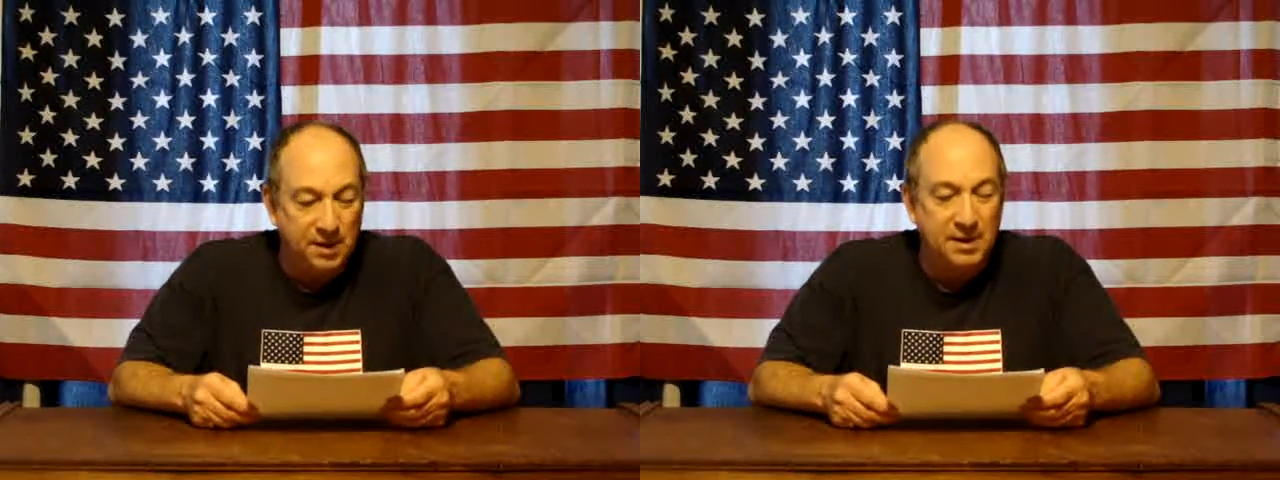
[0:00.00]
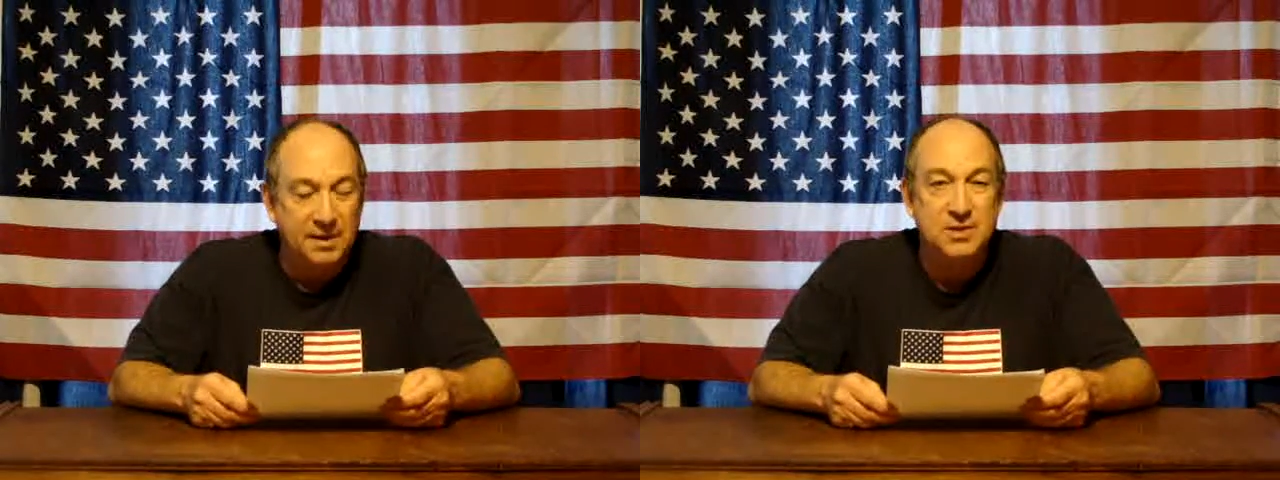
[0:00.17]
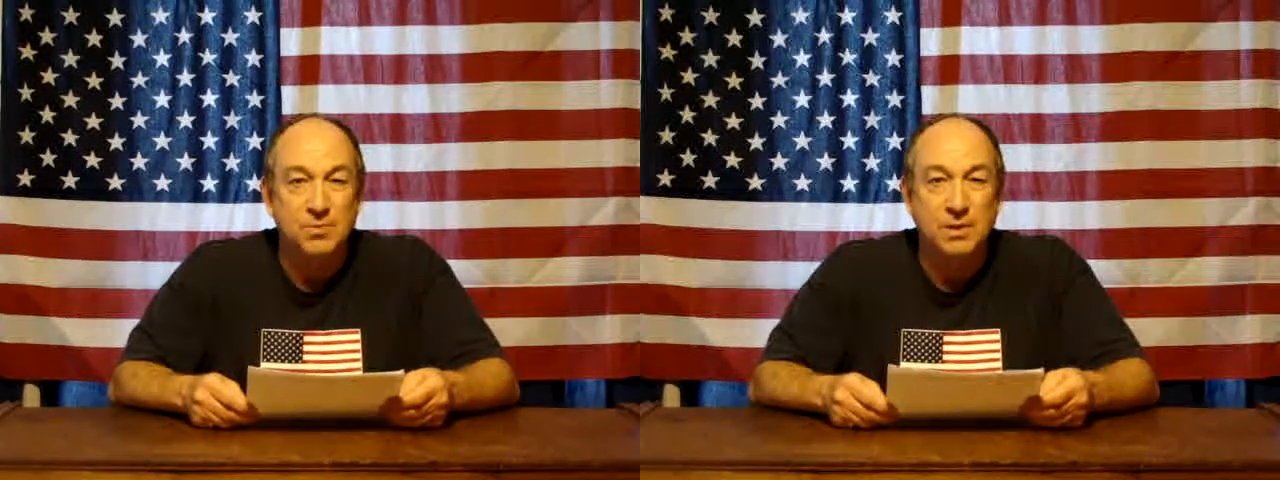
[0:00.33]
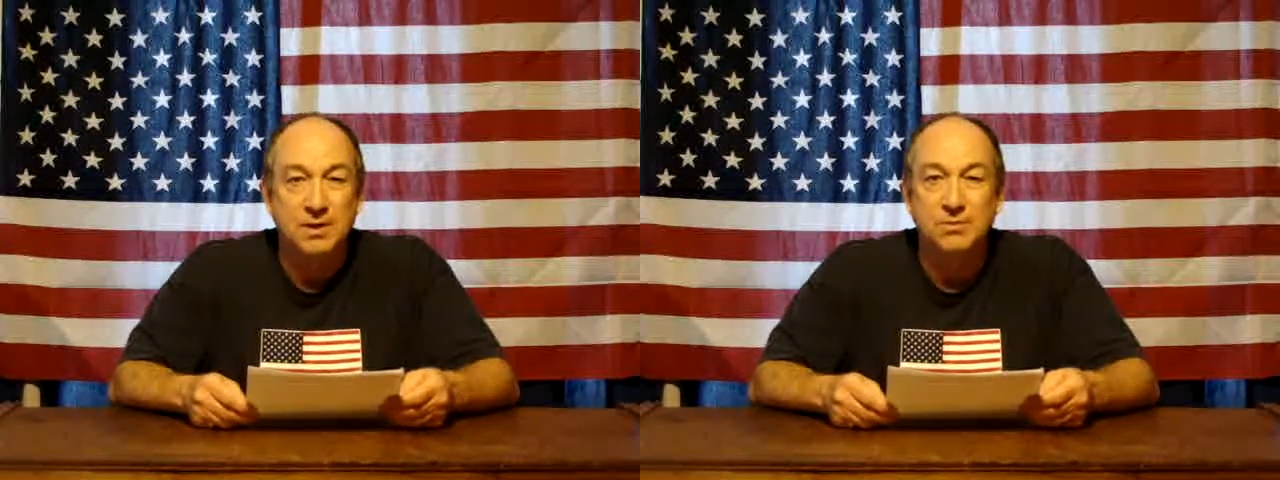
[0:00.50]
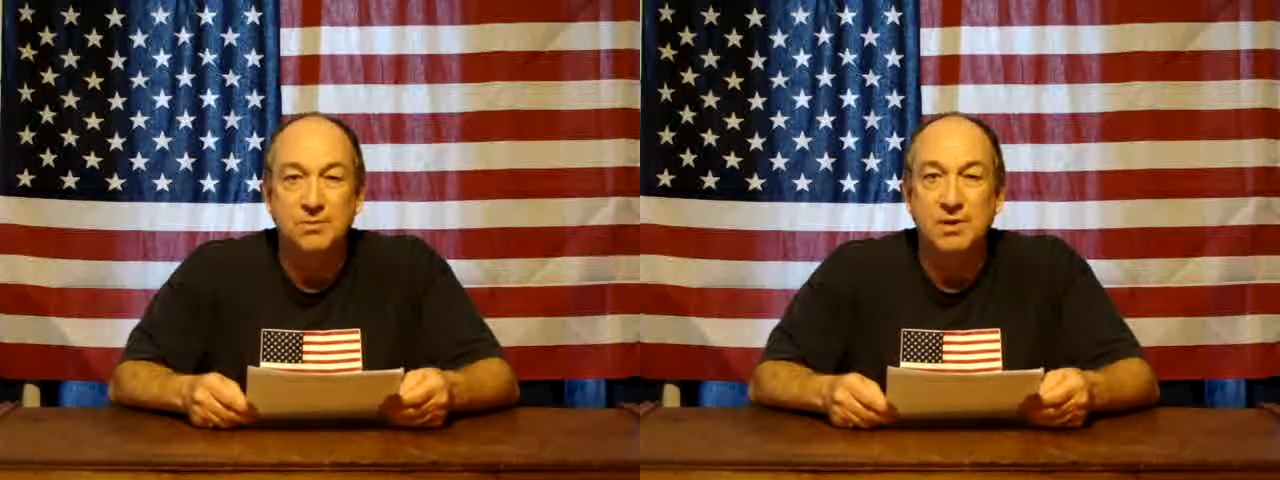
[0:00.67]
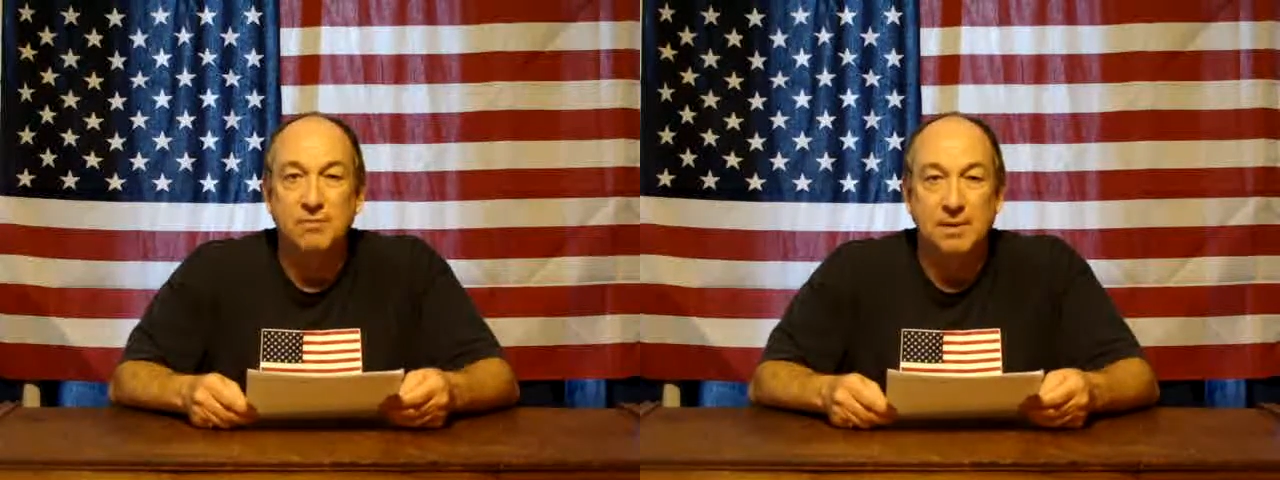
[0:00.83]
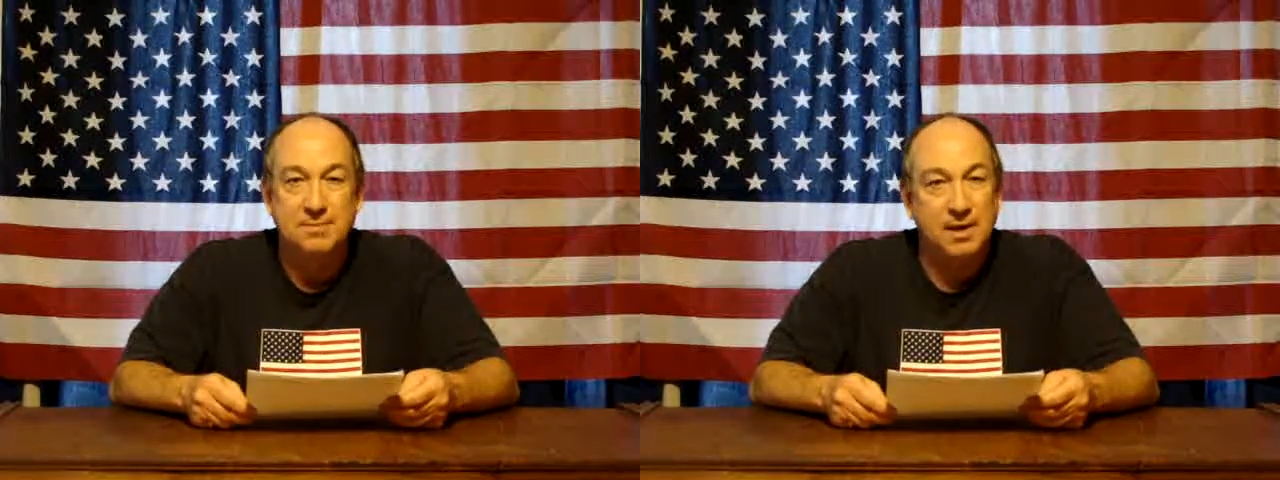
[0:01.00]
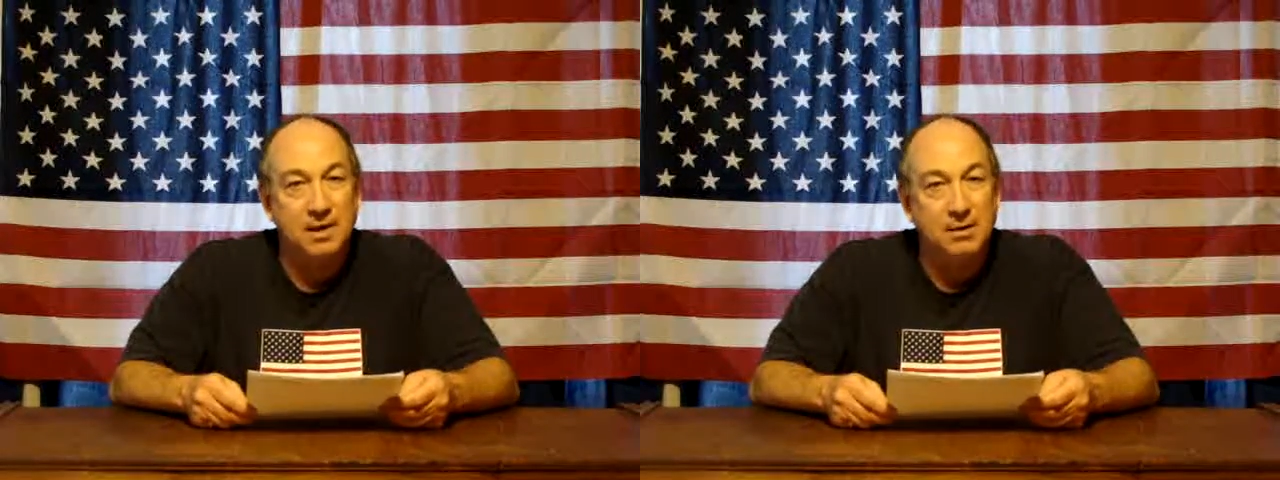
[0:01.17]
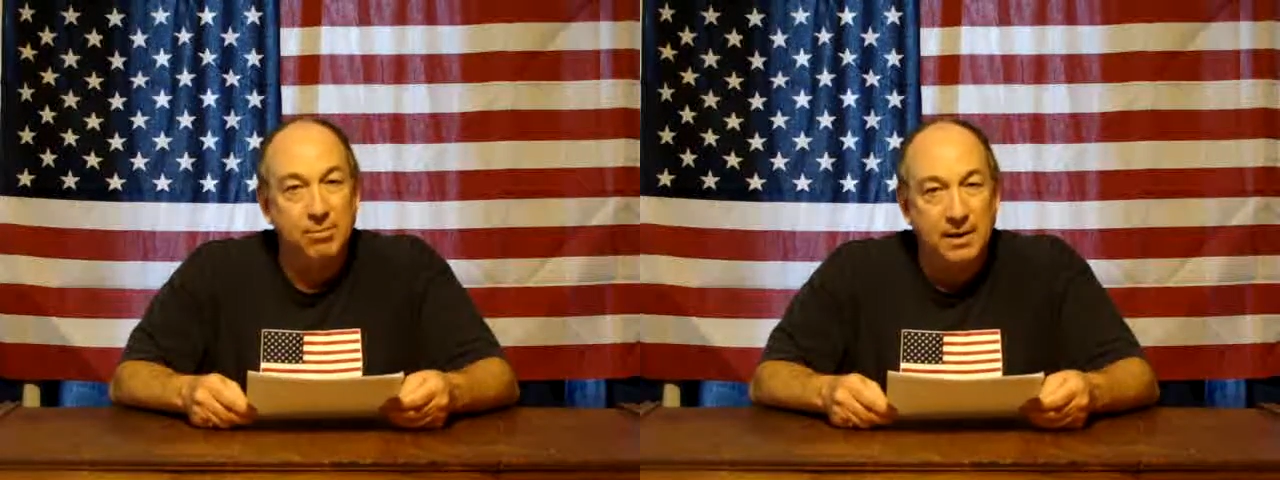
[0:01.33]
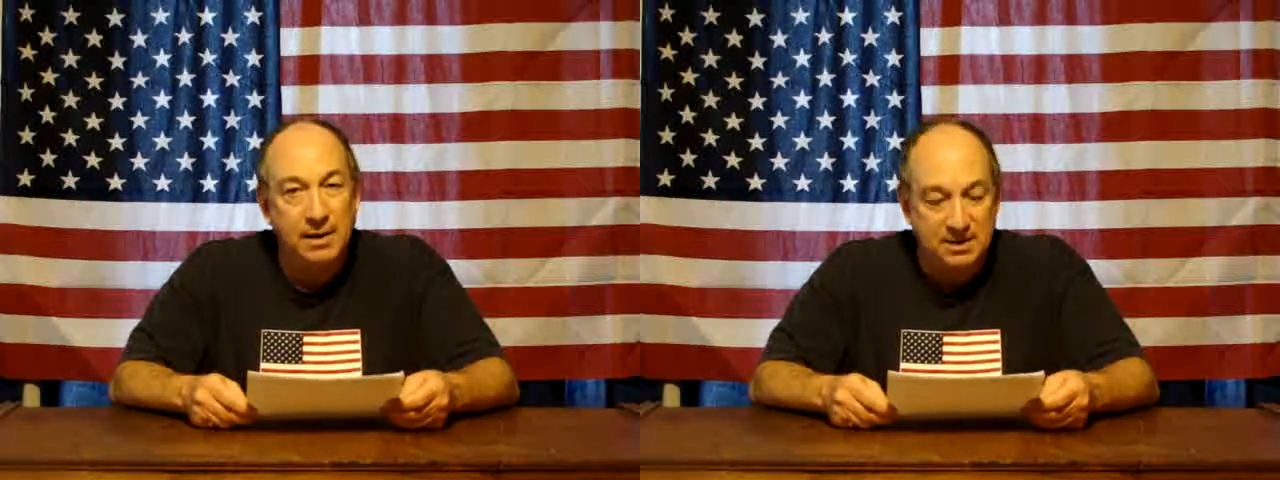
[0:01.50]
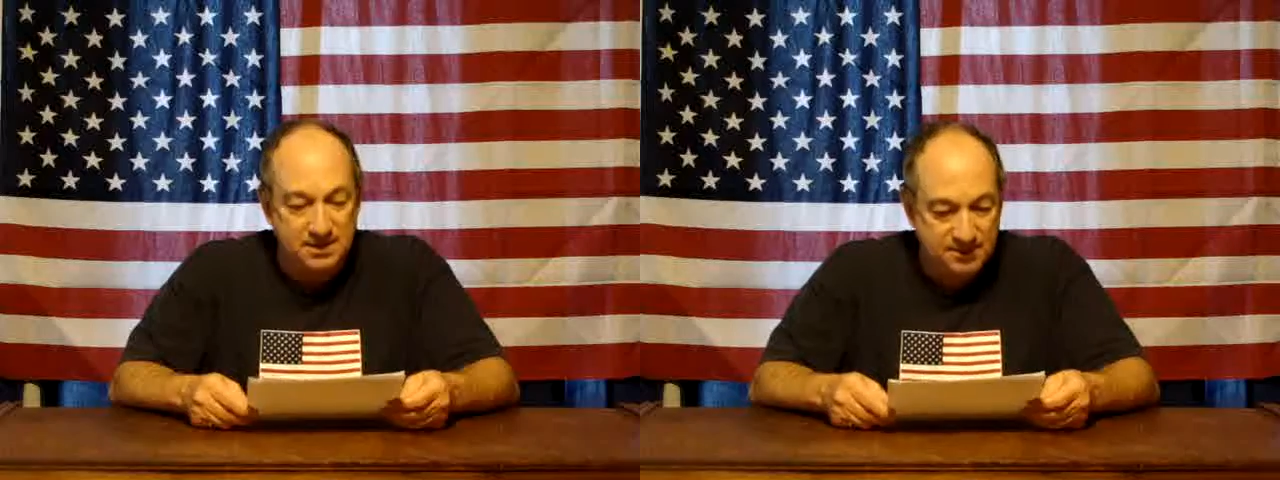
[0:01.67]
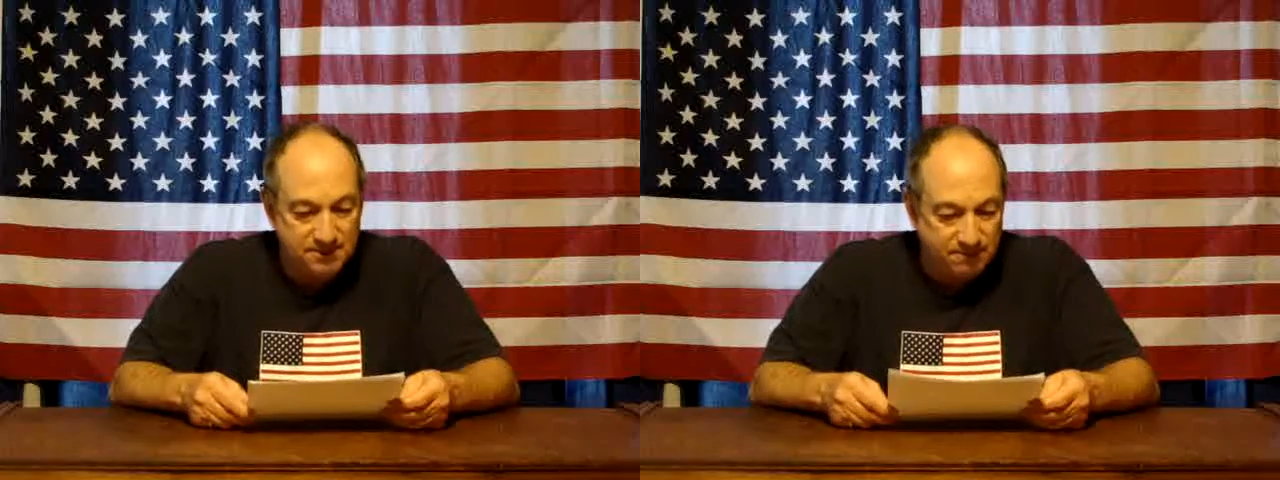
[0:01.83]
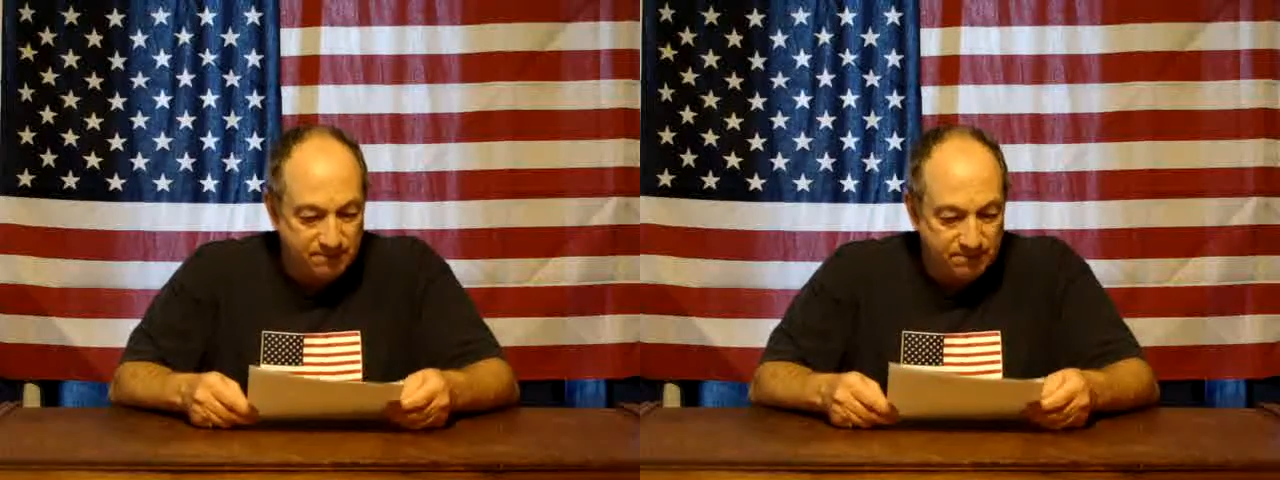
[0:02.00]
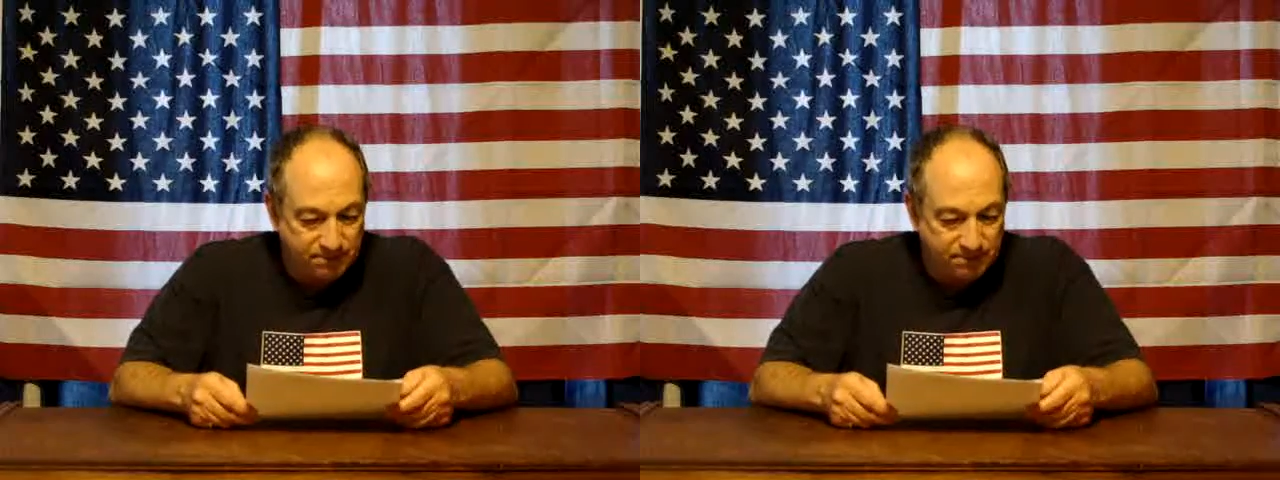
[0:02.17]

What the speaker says: working its way through their reptile brains.